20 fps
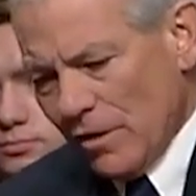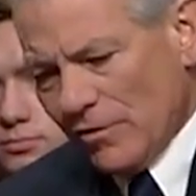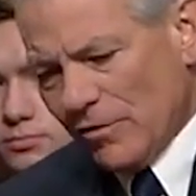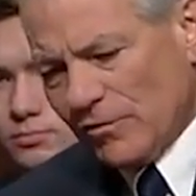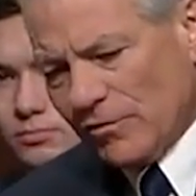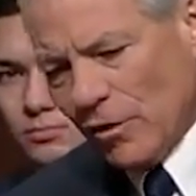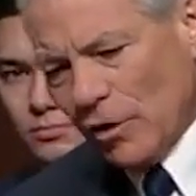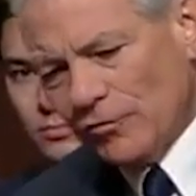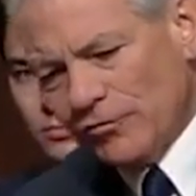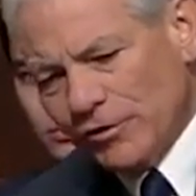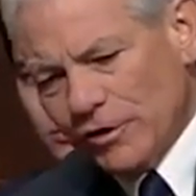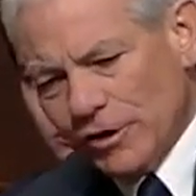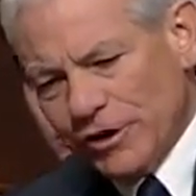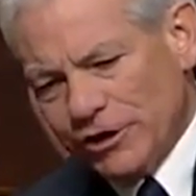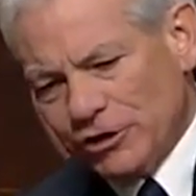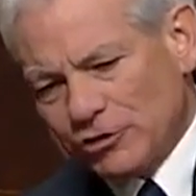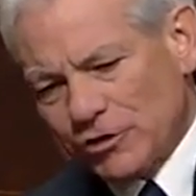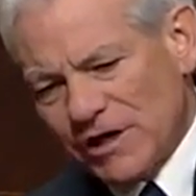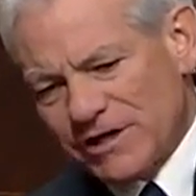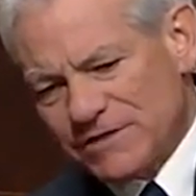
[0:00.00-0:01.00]
The Social
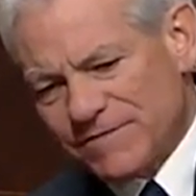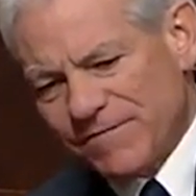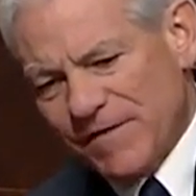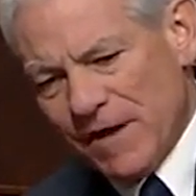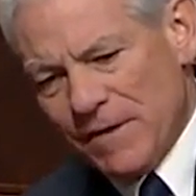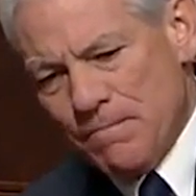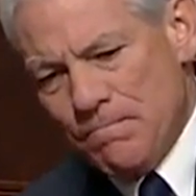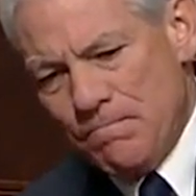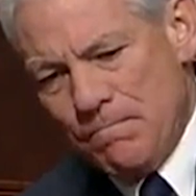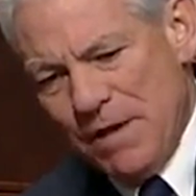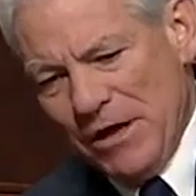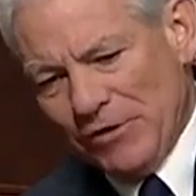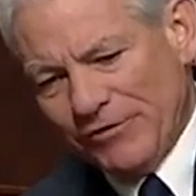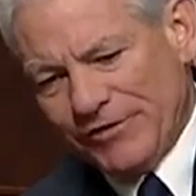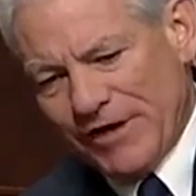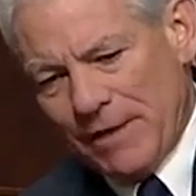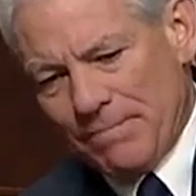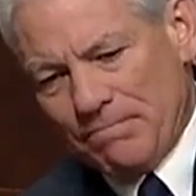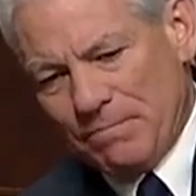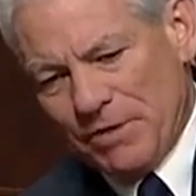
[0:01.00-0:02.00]
Security Trust Fund
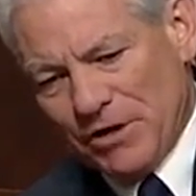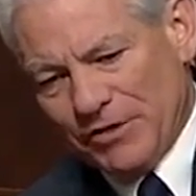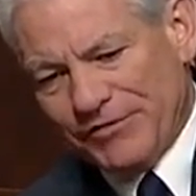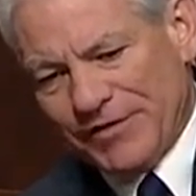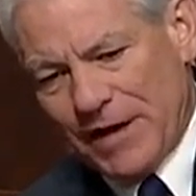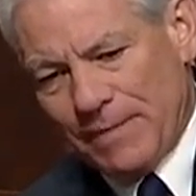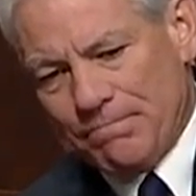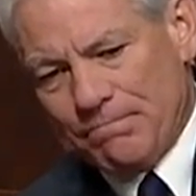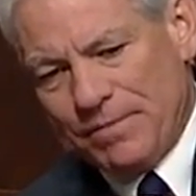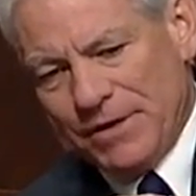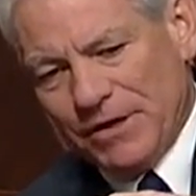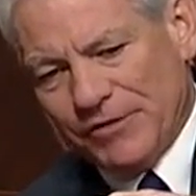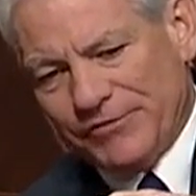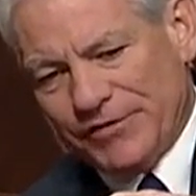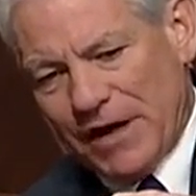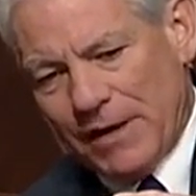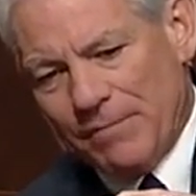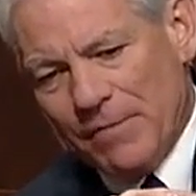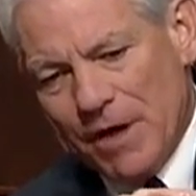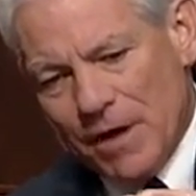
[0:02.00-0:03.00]
built up, built up, built
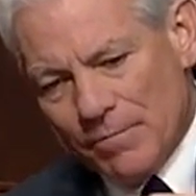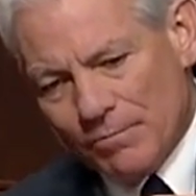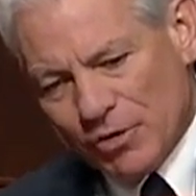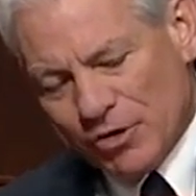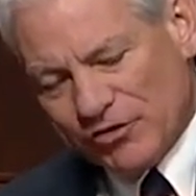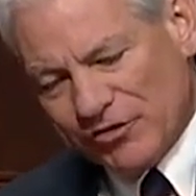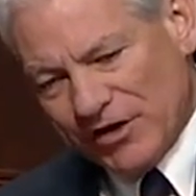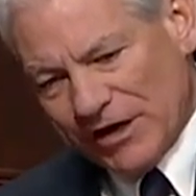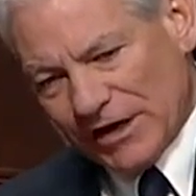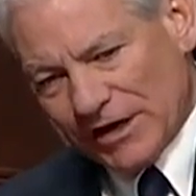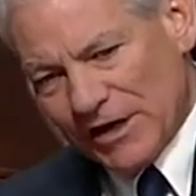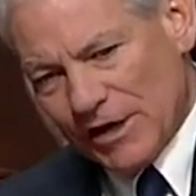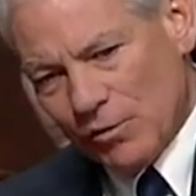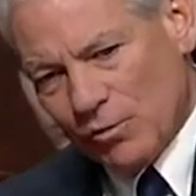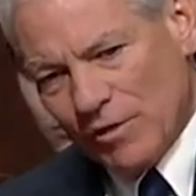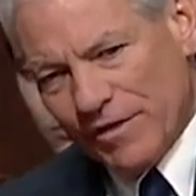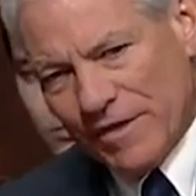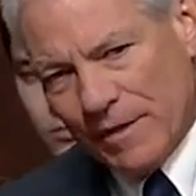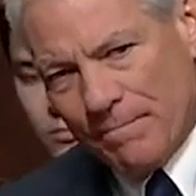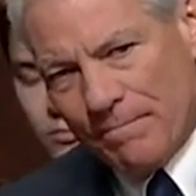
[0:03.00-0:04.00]
up, particularly
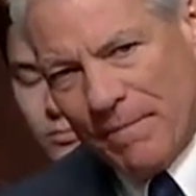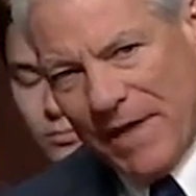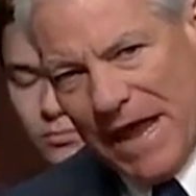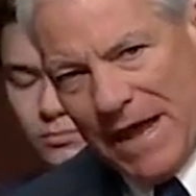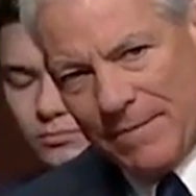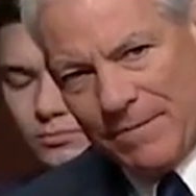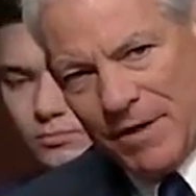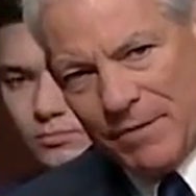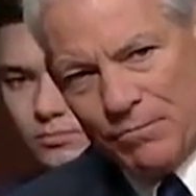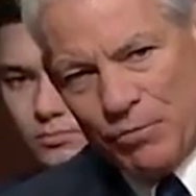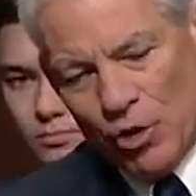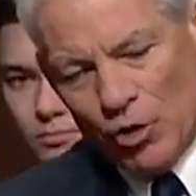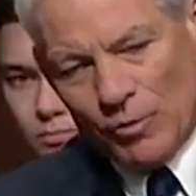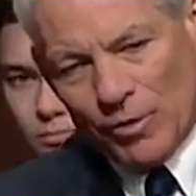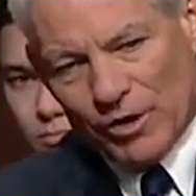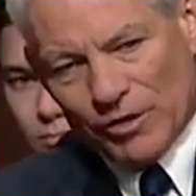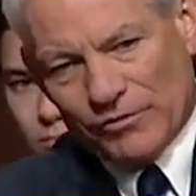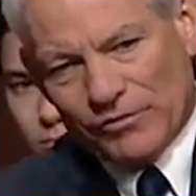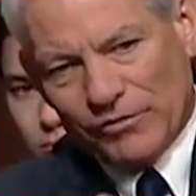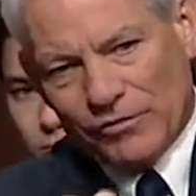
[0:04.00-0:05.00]
when the baby
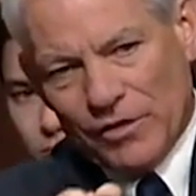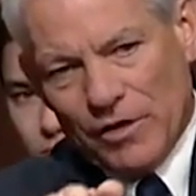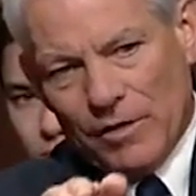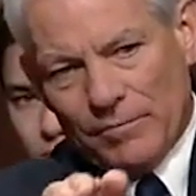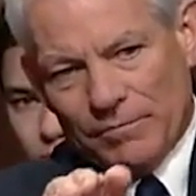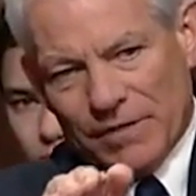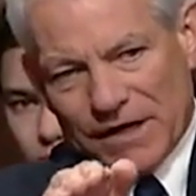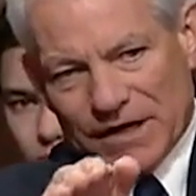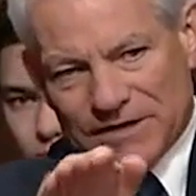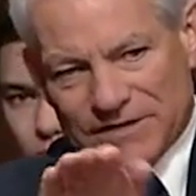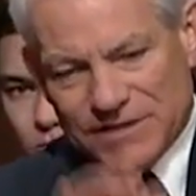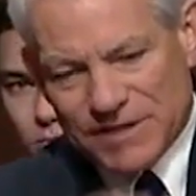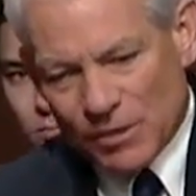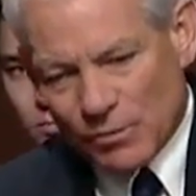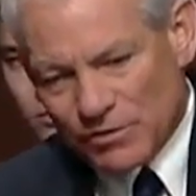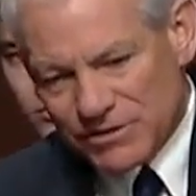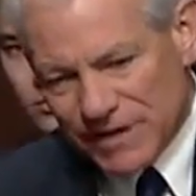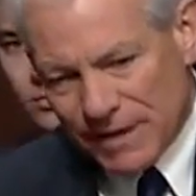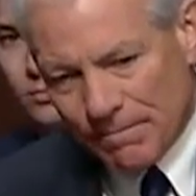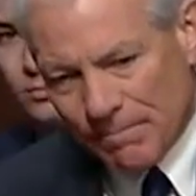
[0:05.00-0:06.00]
boomers, because there
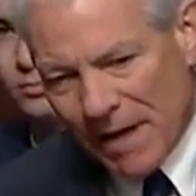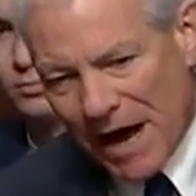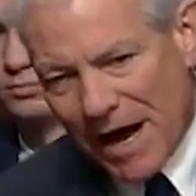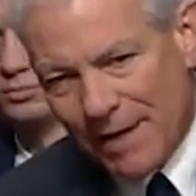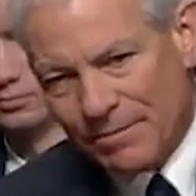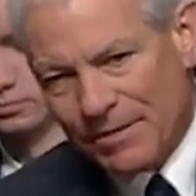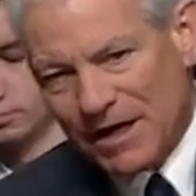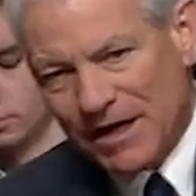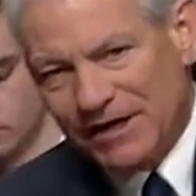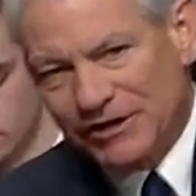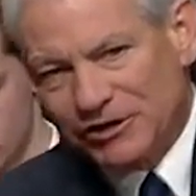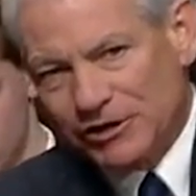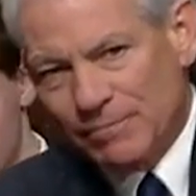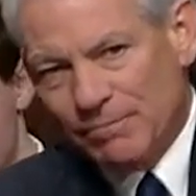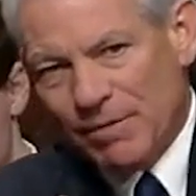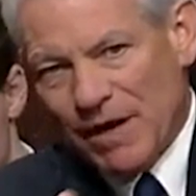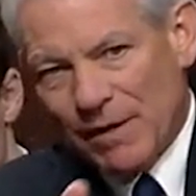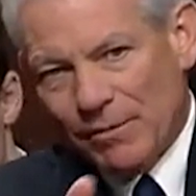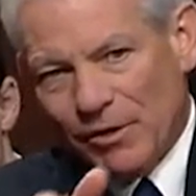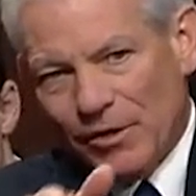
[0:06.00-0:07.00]
was a population
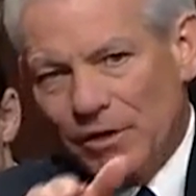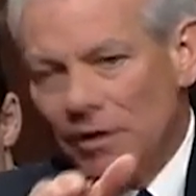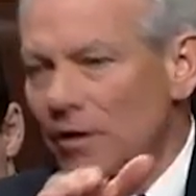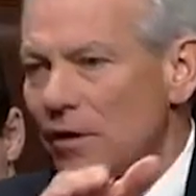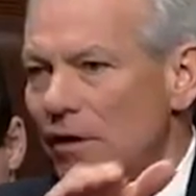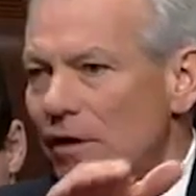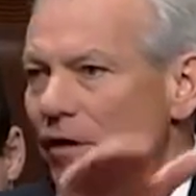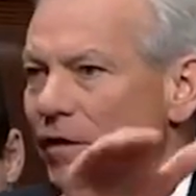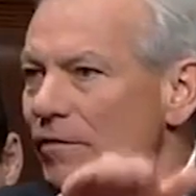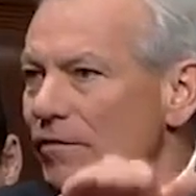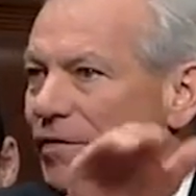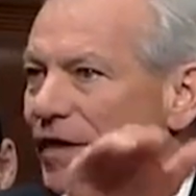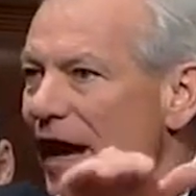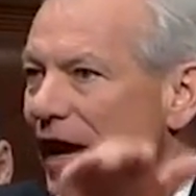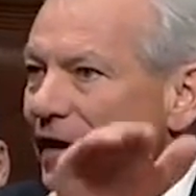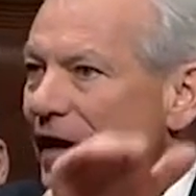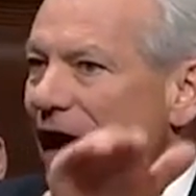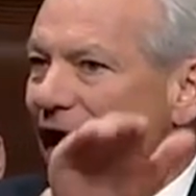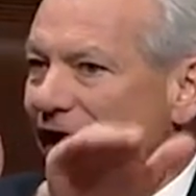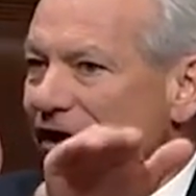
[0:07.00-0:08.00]
bubble
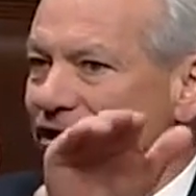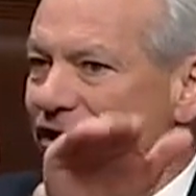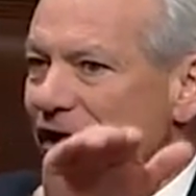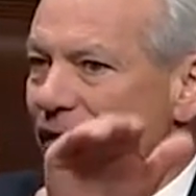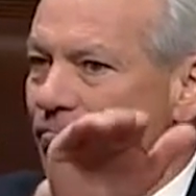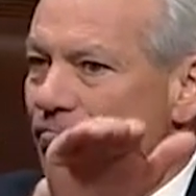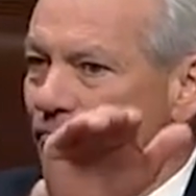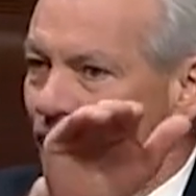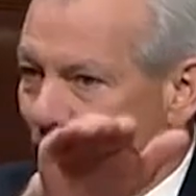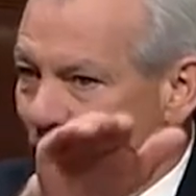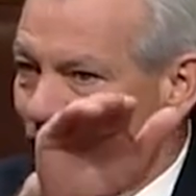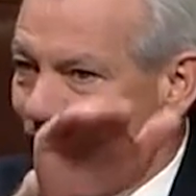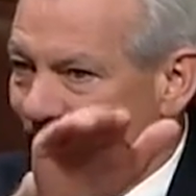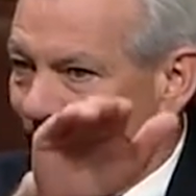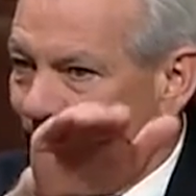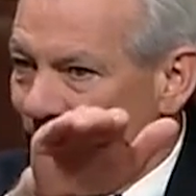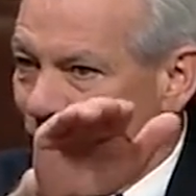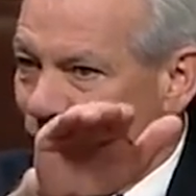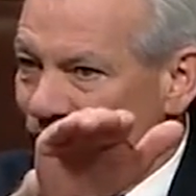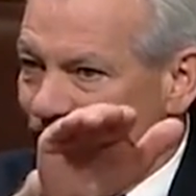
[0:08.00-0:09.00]
that actually built
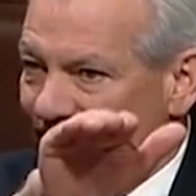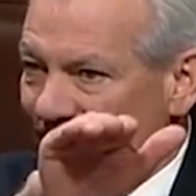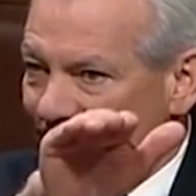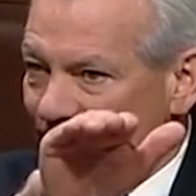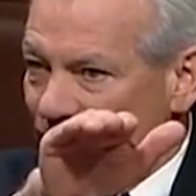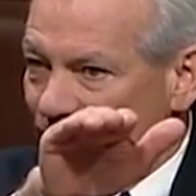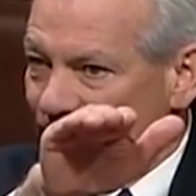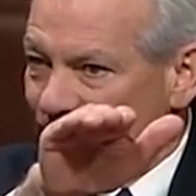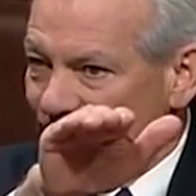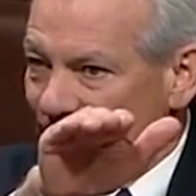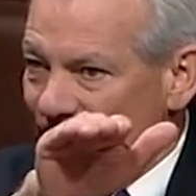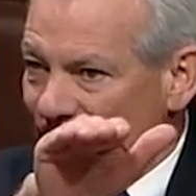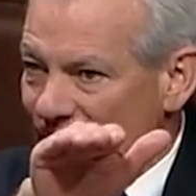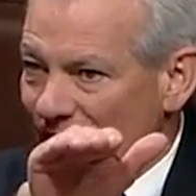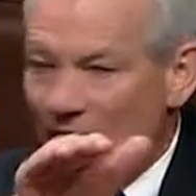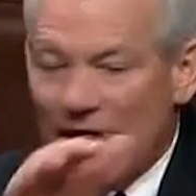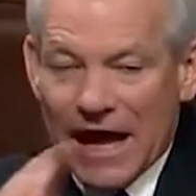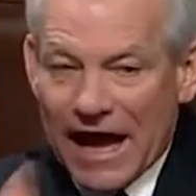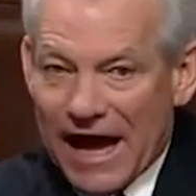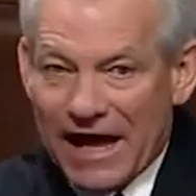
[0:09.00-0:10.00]
up those tax receipts,
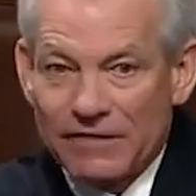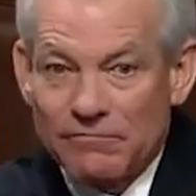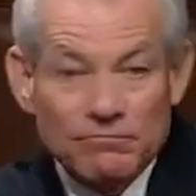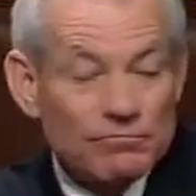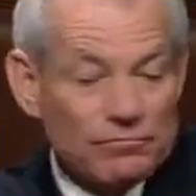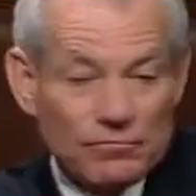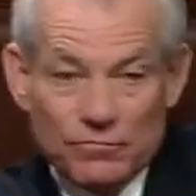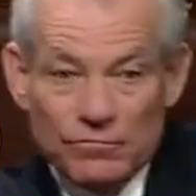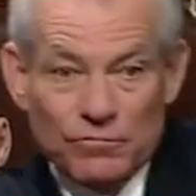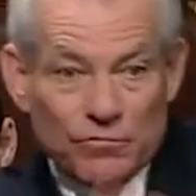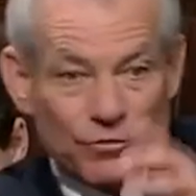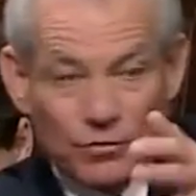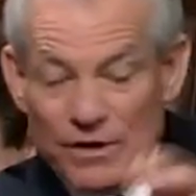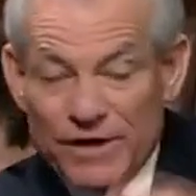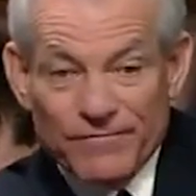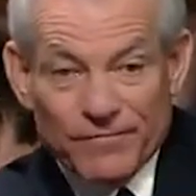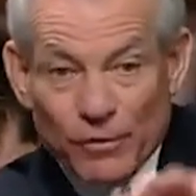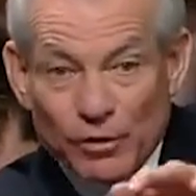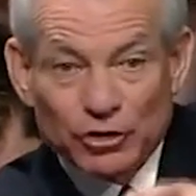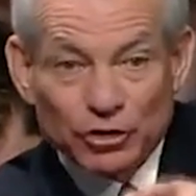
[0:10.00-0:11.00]
had
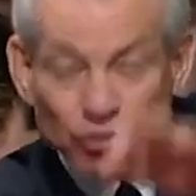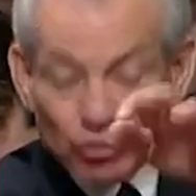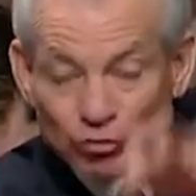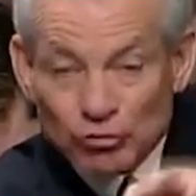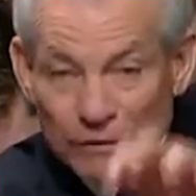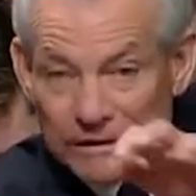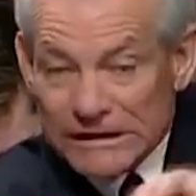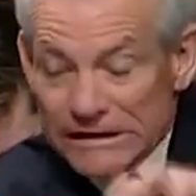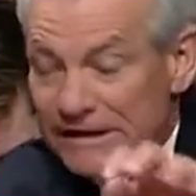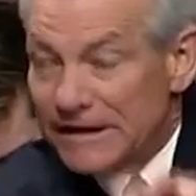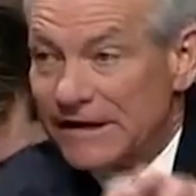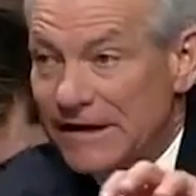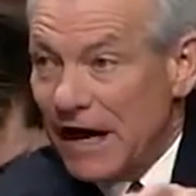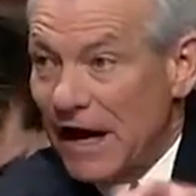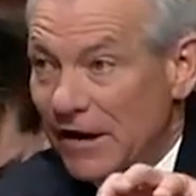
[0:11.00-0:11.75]
three, four trillion